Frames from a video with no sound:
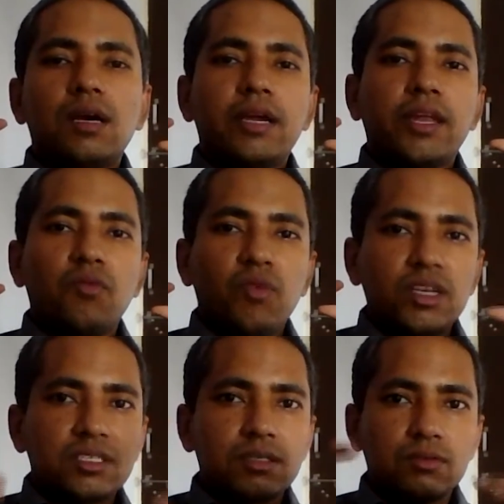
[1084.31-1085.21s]
in
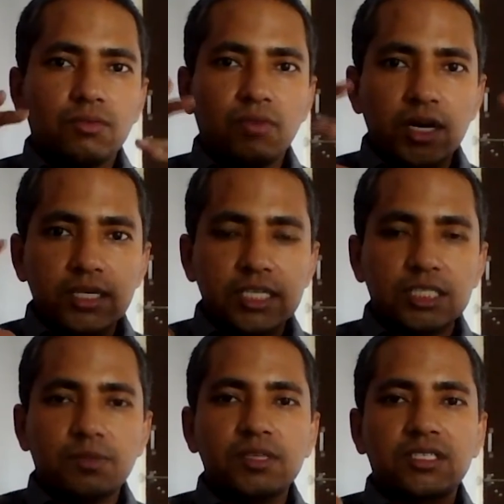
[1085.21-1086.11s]
which words,
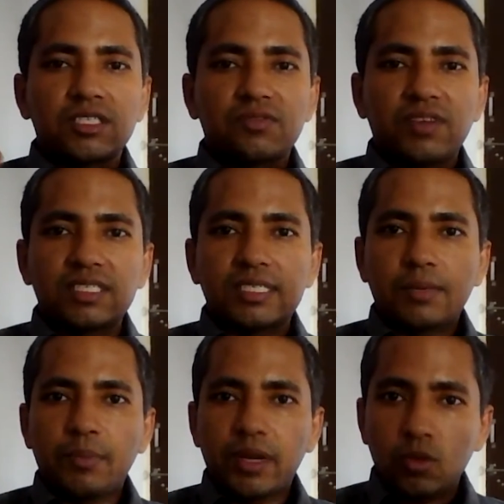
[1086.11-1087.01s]
expressions, phrases
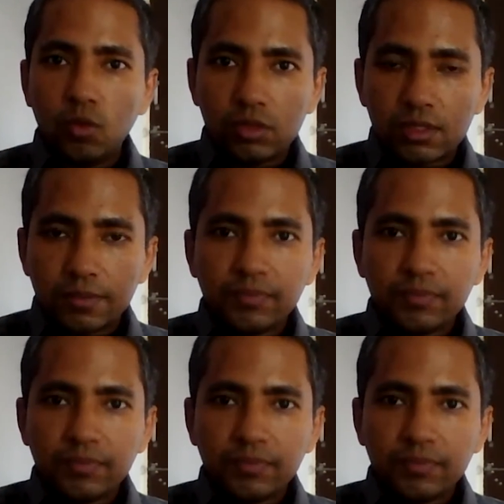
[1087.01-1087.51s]
have been used,